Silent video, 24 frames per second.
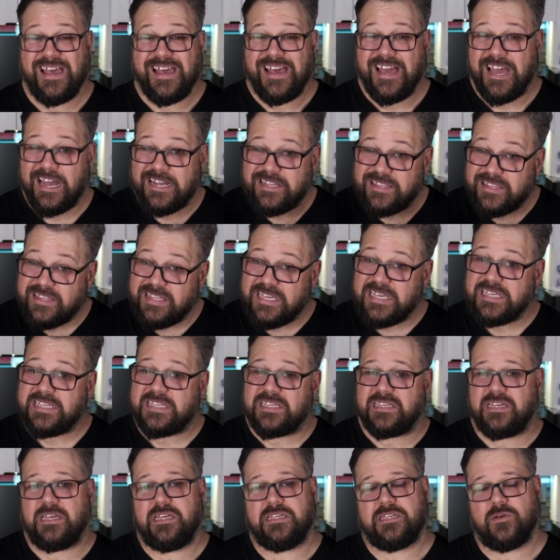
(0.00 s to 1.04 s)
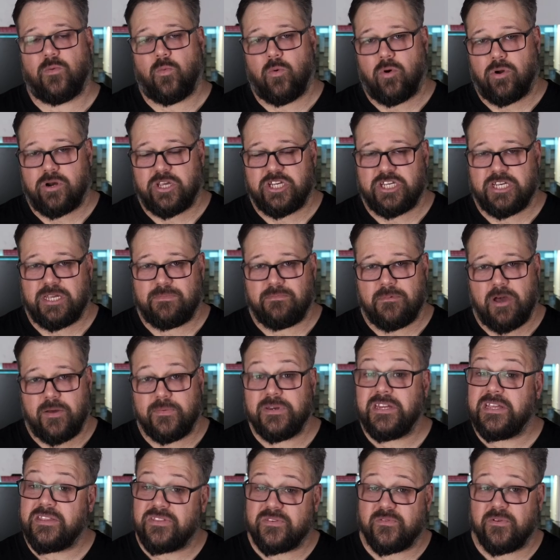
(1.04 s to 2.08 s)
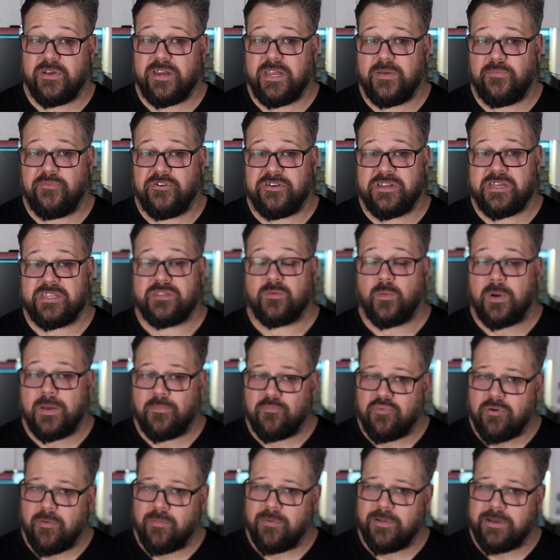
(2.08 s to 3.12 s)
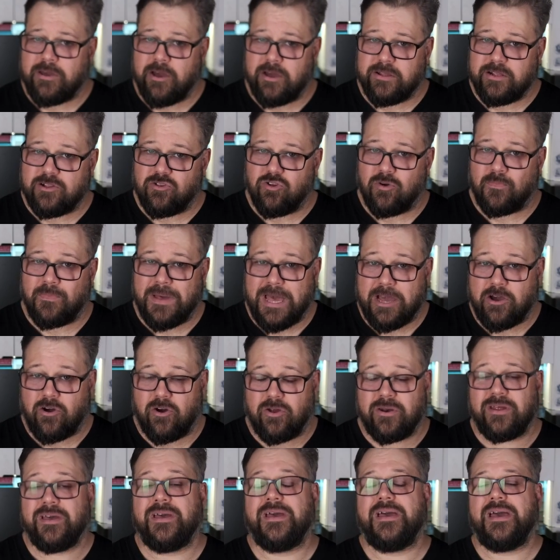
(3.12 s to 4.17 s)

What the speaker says: And this is a watershed moment in 3D printing that we're probably going to look back on